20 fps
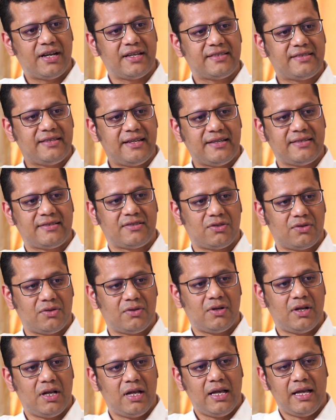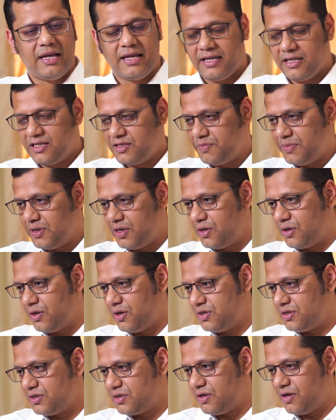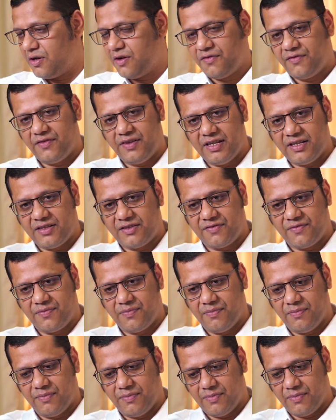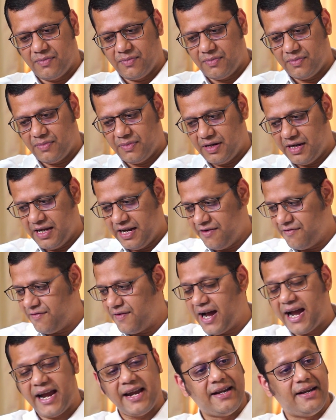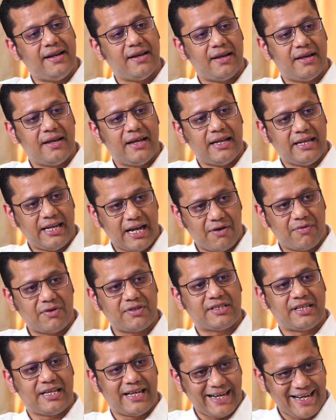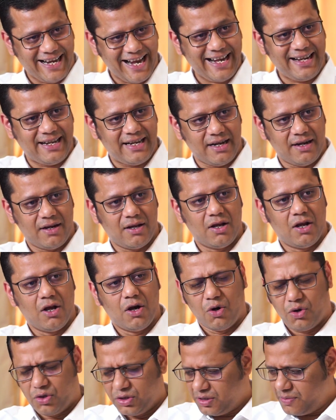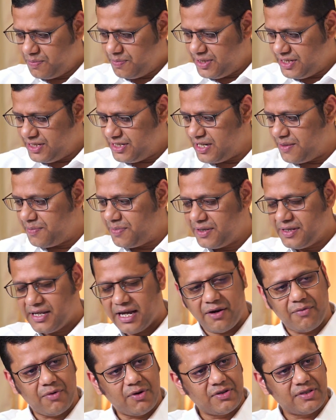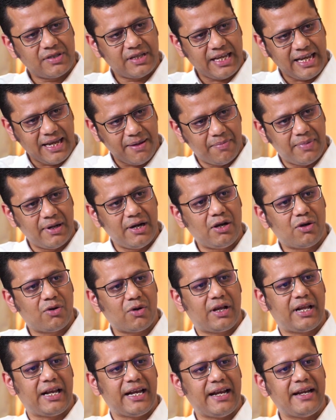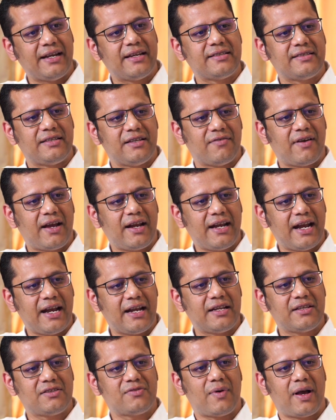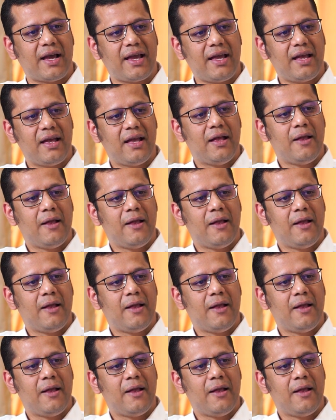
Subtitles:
does this show? Is because of this divide that was created, or the BJP that was able to create this divide, that is why